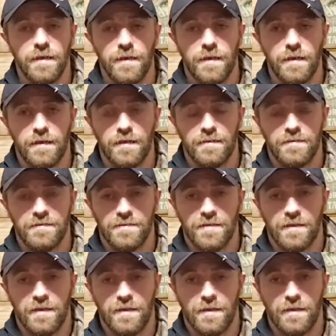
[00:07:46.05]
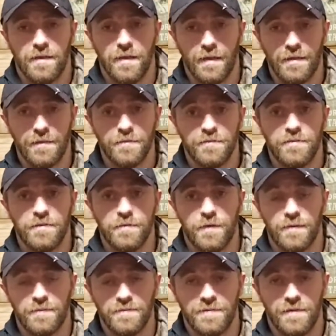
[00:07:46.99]
as I used to
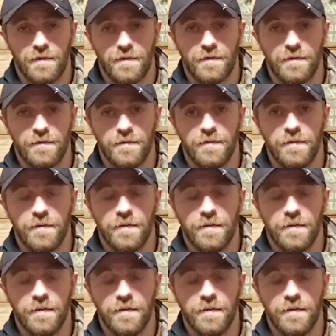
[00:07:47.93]
when I was younger.